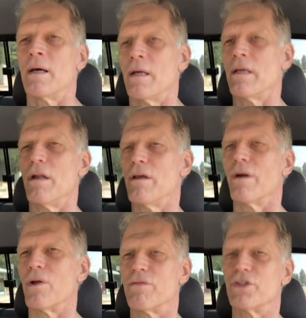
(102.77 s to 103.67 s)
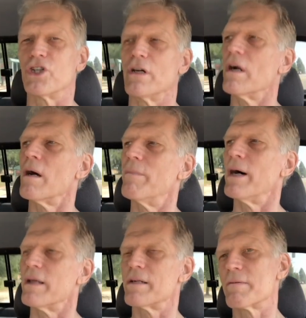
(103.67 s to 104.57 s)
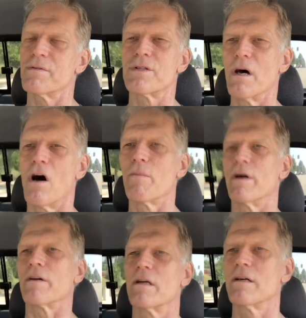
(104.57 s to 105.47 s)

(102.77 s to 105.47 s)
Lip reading: You don't know for sure, but it's a hallmark.